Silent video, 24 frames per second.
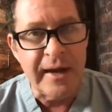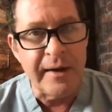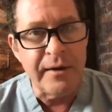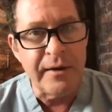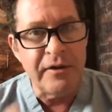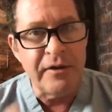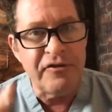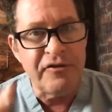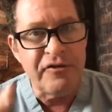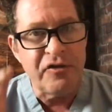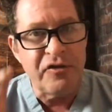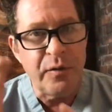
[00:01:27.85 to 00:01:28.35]
I'm
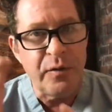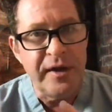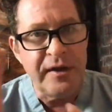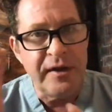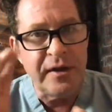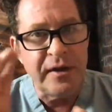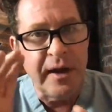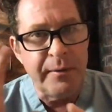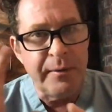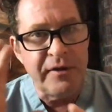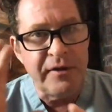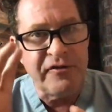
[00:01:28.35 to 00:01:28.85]
going to
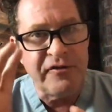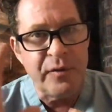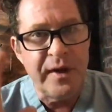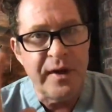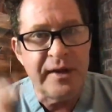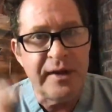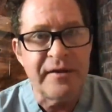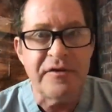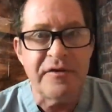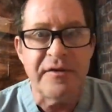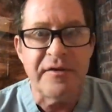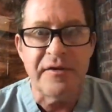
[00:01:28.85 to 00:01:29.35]
tweak I'm going to
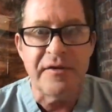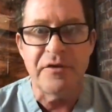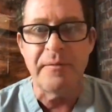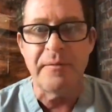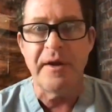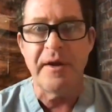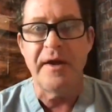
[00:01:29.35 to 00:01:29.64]
tweak this a little